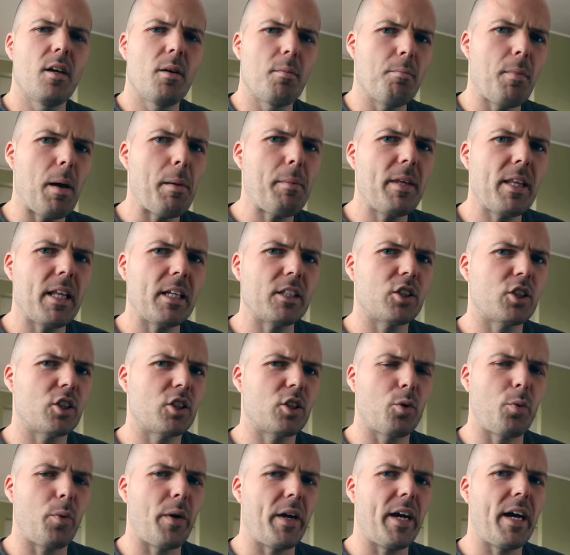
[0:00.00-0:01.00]
Maybe that's just
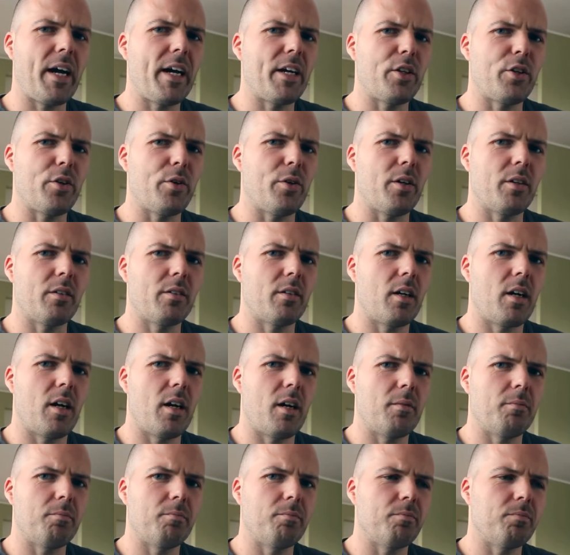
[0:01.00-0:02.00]
the way I do it,
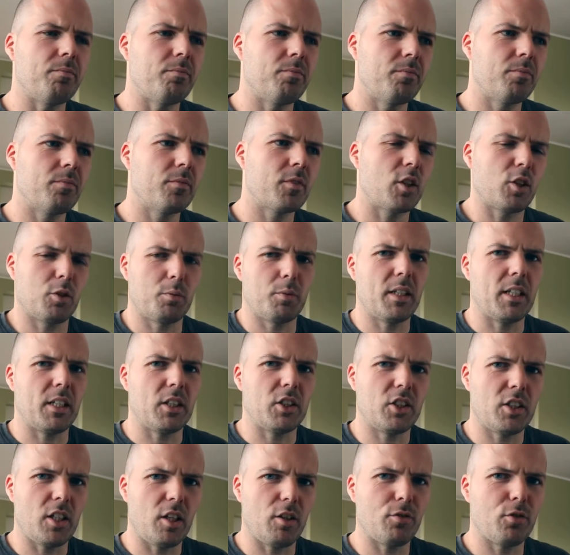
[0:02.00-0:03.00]
because I'm kind of
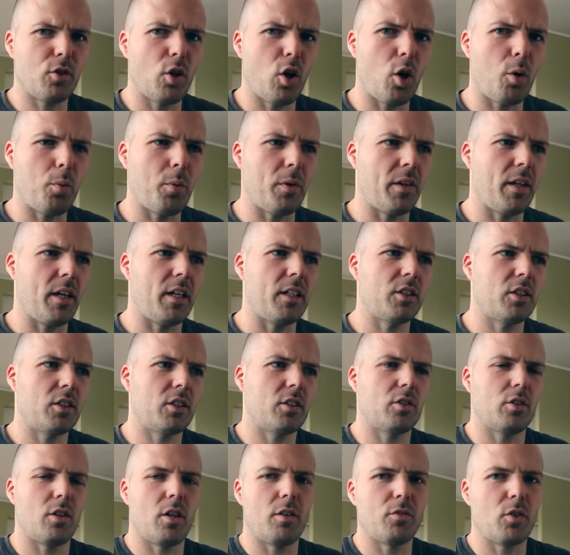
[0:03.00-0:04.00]
self-taught with this,
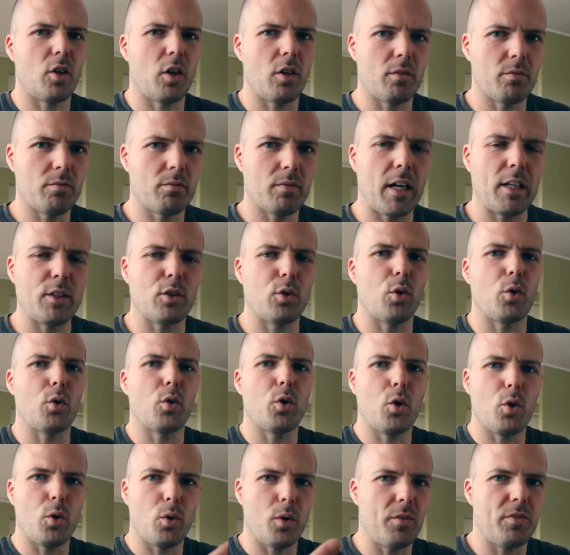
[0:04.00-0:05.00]
so I don't
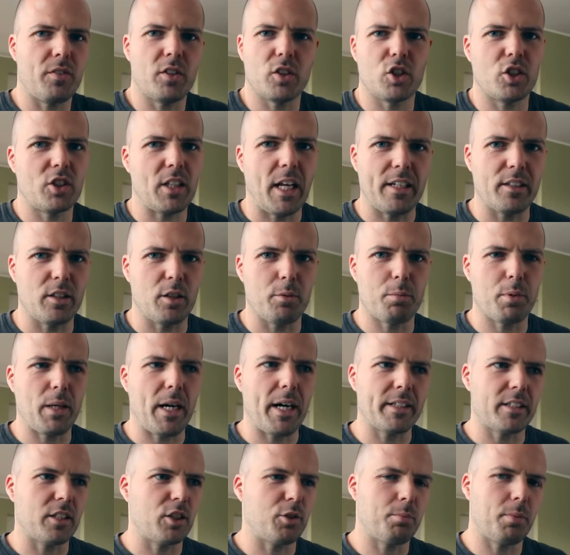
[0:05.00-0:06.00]
know if there's standard
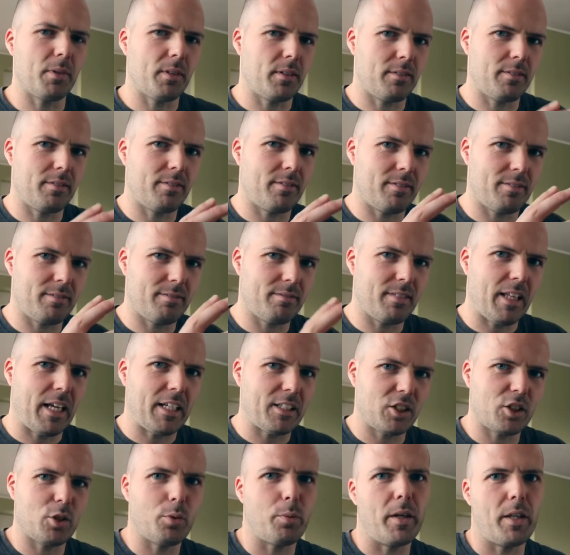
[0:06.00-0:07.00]
practice, but
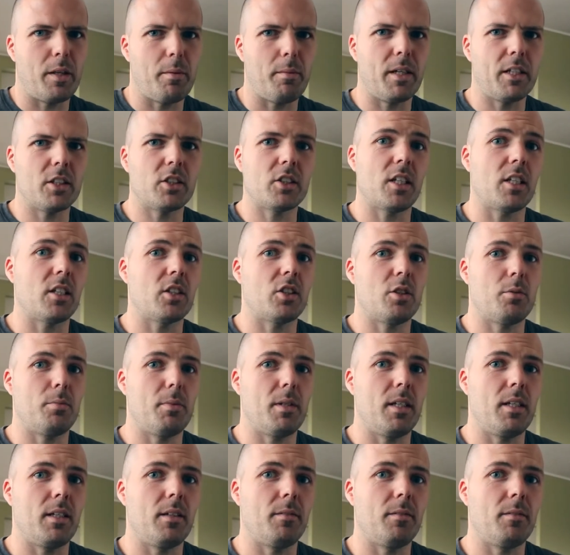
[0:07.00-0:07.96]
that's the way that makes sense to me.